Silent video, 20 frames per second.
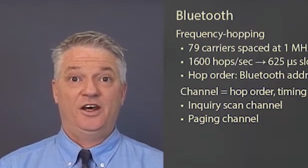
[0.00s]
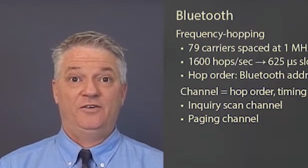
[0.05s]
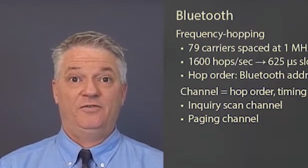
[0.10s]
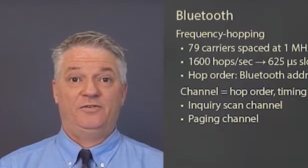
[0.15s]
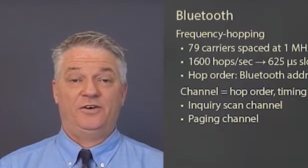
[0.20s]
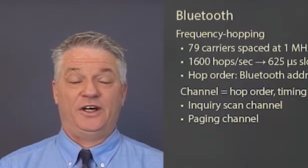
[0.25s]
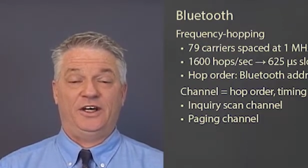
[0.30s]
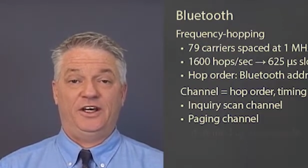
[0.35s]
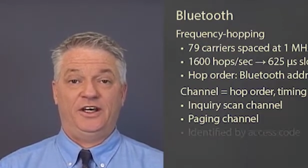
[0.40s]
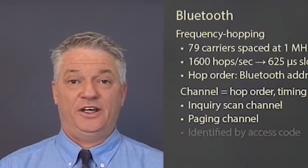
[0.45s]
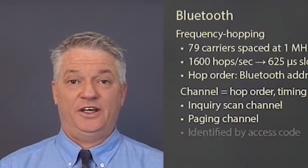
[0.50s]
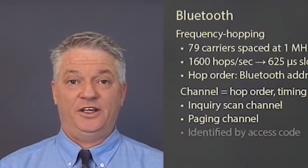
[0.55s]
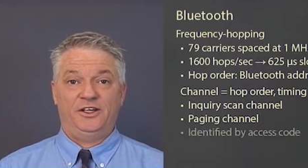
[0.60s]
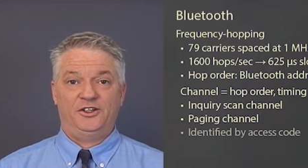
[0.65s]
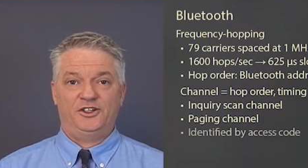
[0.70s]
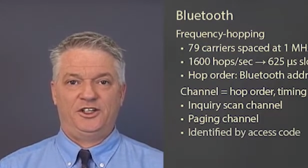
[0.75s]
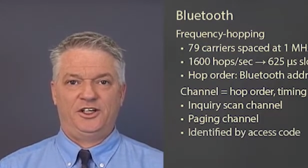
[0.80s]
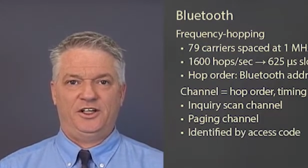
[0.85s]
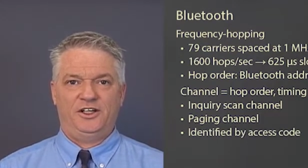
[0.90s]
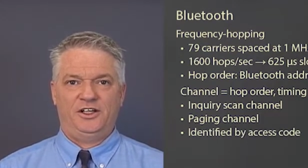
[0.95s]
via a
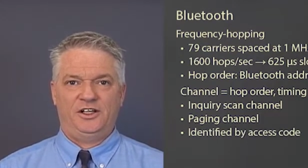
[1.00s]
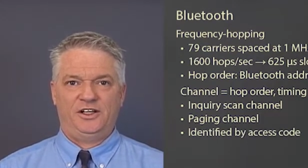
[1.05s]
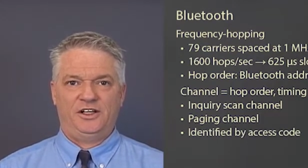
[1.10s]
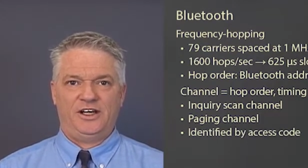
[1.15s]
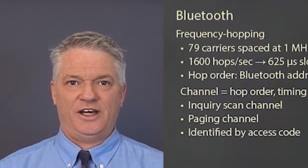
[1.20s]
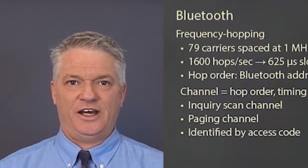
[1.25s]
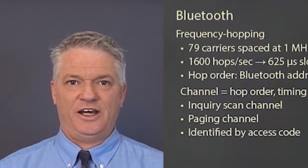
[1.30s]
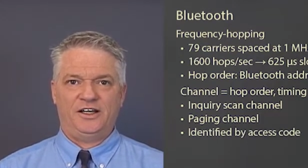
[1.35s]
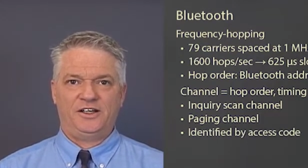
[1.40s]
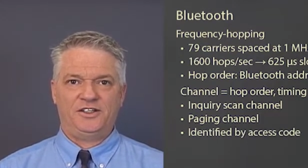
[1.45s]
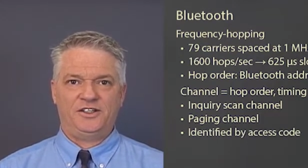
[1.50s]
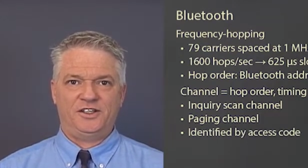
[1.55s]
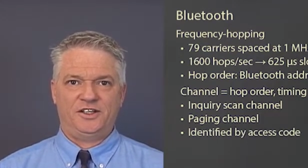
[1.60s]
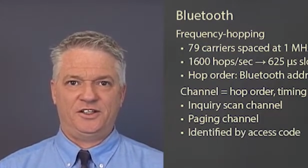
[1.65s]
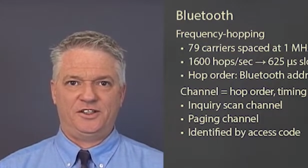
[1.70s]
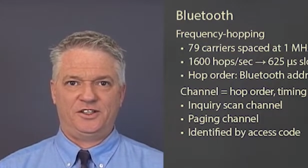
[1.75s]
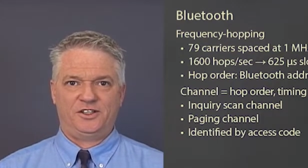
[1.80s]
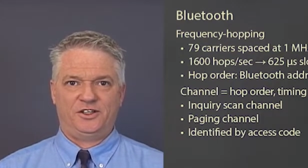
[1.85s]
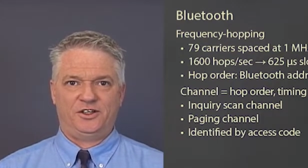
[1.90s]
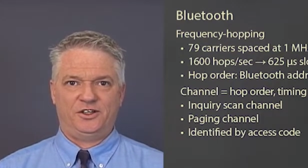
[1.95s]
channel
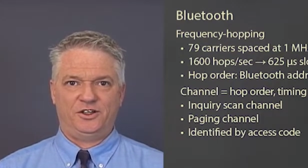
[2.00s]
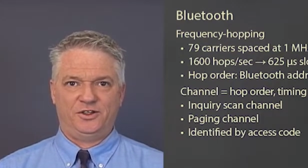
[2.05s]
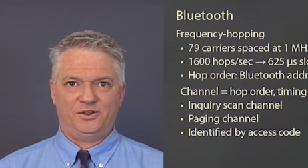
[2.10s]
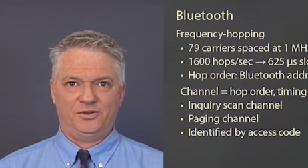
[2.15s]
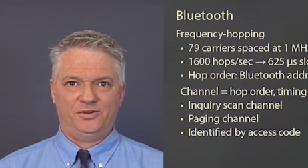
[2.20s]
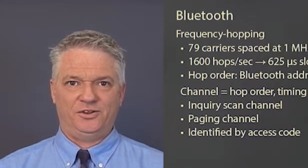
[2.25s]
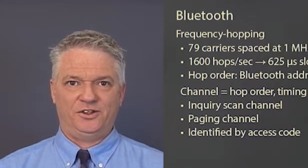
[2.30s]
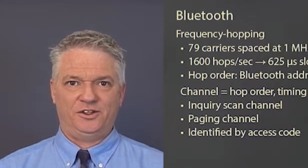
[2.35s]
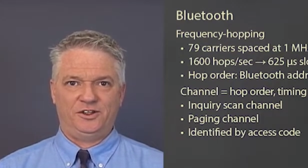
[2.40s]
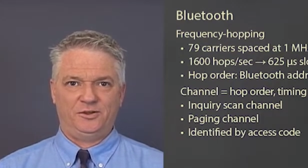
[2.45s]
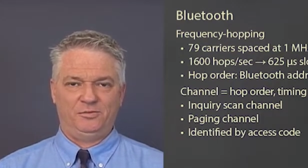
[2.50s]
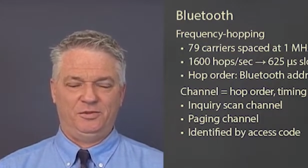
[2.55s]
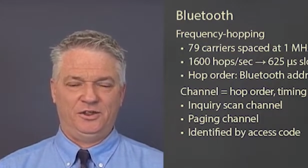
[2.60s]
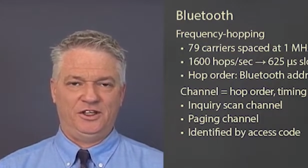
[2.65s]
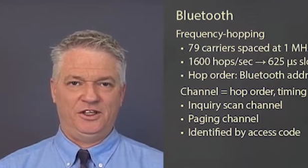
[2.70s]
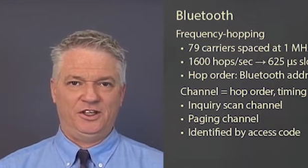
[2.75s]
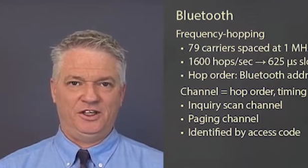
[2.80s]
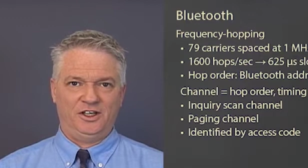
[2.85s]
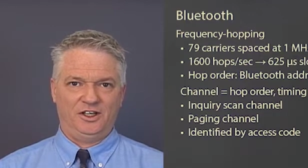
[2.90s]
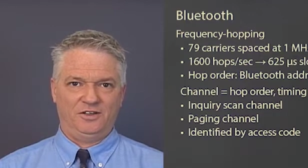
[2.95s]
access code at the
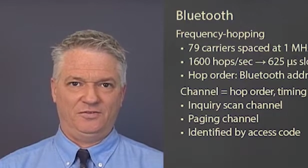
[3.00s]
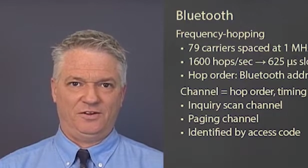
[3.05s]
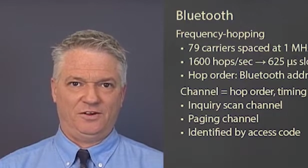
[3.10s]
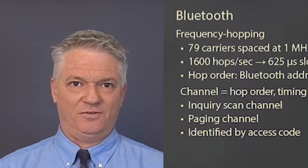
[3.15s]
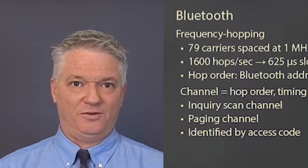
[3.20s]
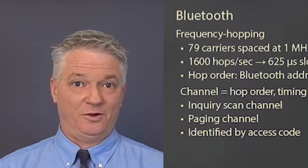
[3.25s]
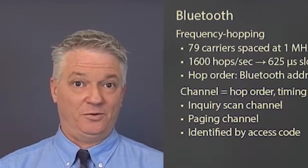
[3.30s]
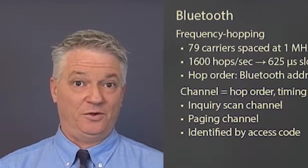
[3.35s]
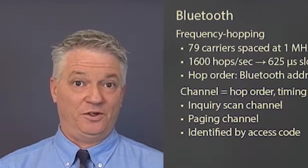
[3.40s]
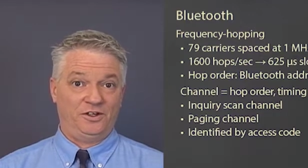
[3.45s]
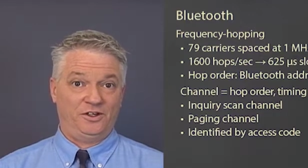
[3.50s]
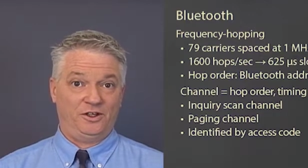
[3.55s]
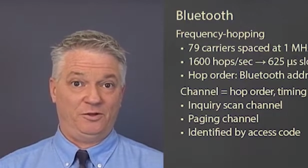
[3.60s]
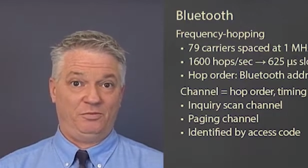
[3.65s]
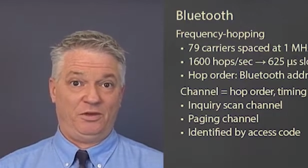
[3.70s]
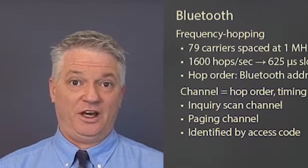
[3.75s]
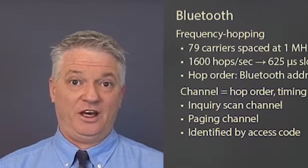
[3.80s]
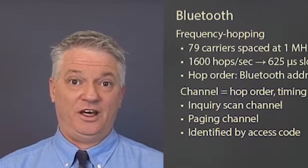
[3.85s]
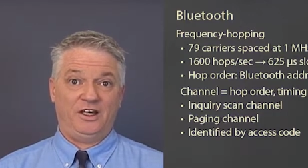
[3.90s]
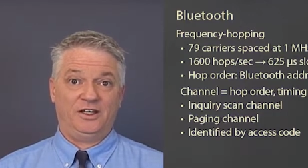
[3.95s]
beginning of every one of the
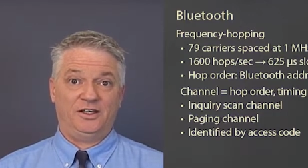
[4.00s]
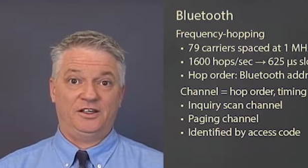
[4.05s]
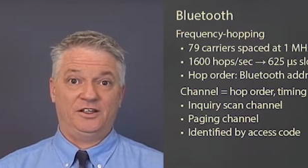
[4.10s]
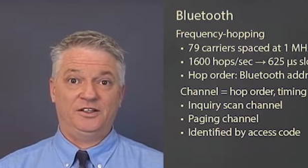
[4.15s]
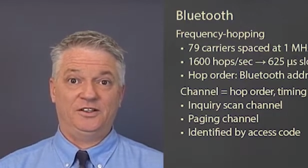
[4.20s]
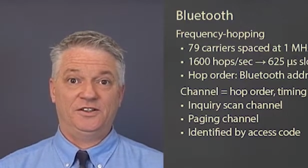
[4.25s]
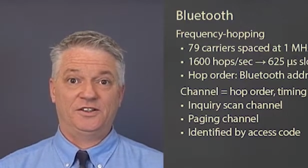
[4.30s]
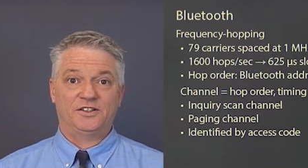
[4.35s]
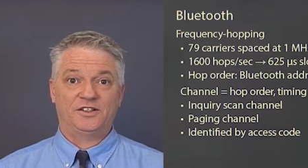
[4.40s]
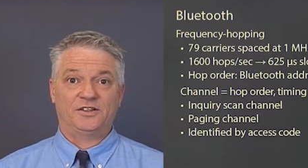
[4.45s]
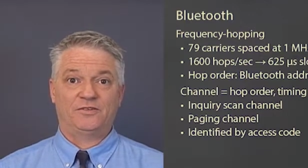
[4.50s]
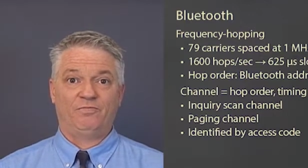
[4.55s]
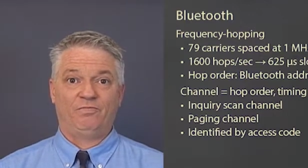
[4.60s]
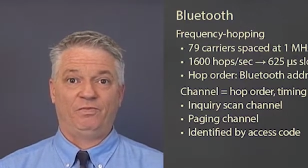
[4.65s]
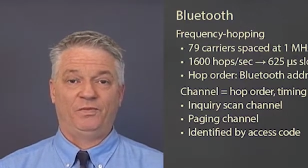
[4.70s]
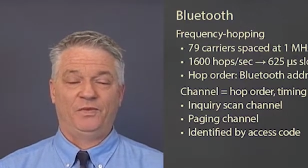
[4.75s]
packets.